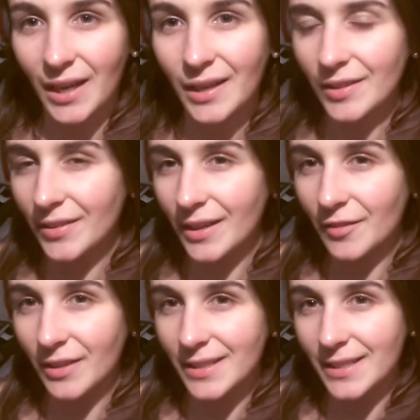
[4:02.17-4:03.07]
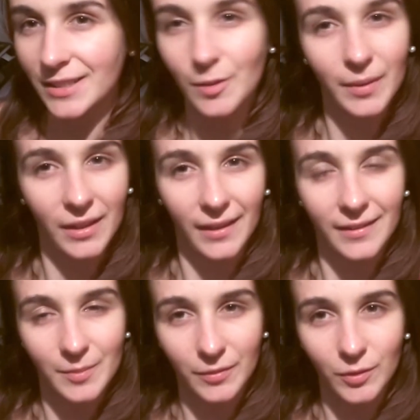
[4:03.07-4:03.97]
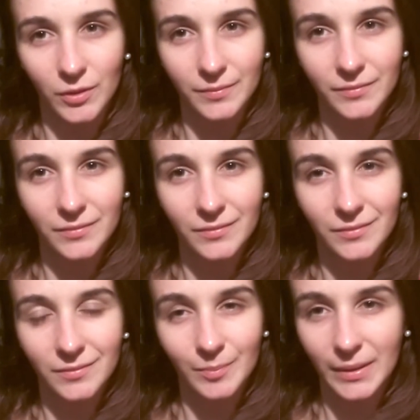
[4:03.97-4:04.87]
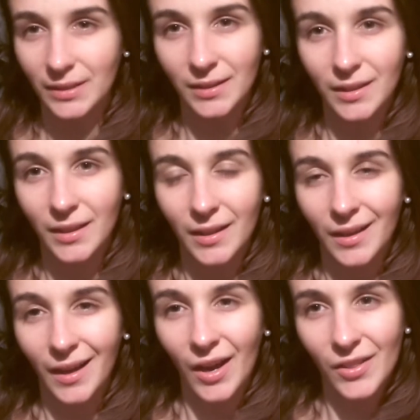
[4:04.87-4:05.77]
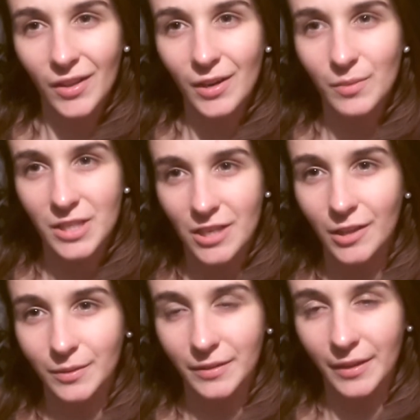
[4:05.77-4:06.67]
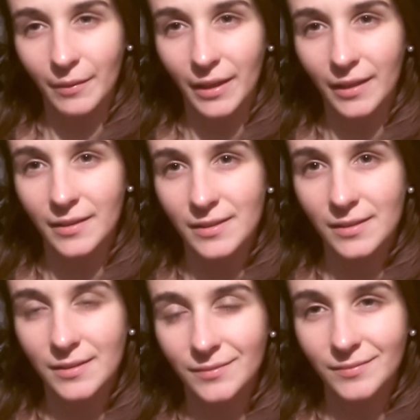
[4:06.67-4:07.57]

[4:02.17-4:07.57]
I don't think I've really done a topic like this before, but I thought I would share it with you anyway, because,